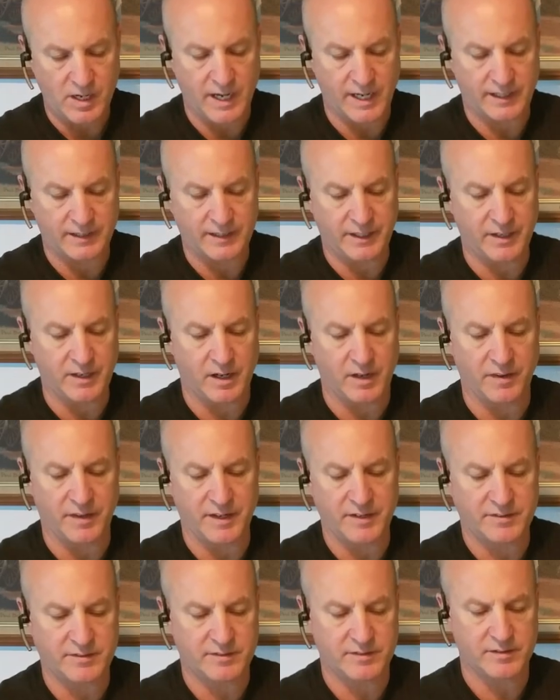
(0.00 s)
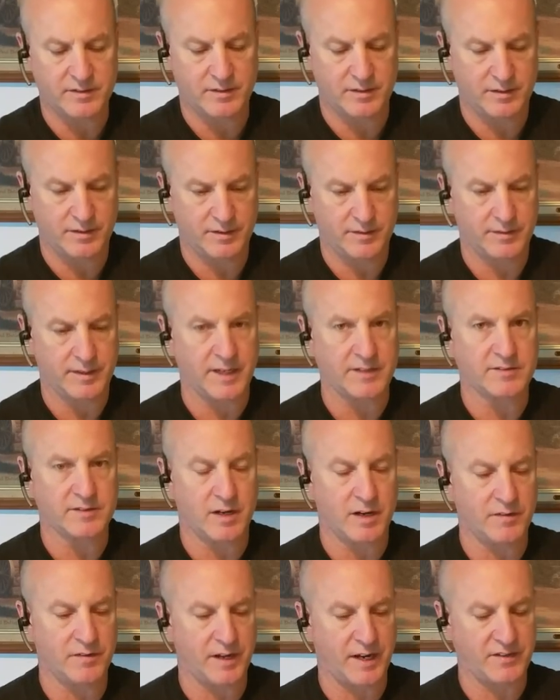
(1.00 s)
clean all this. That's
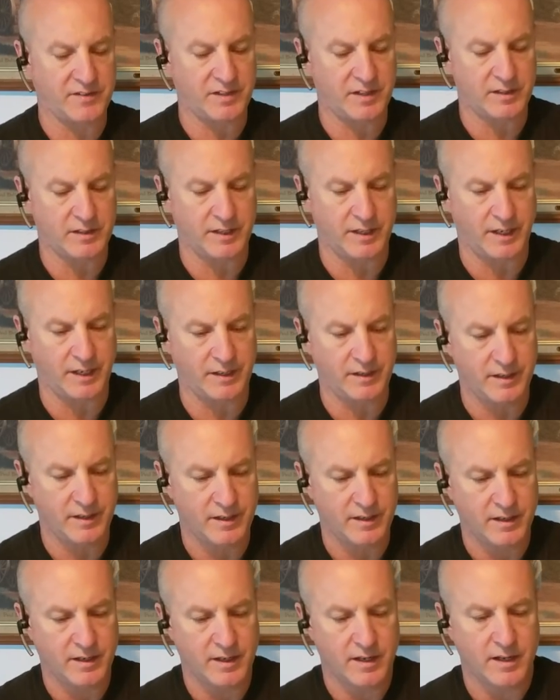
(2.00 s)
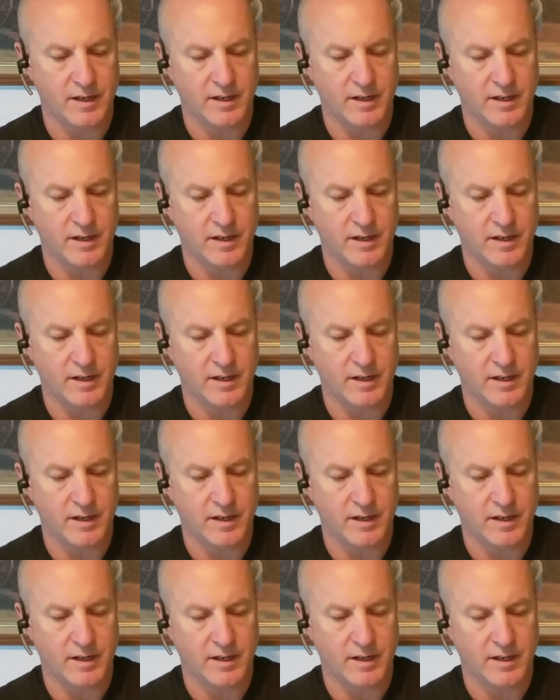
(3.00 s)
all nice and clean.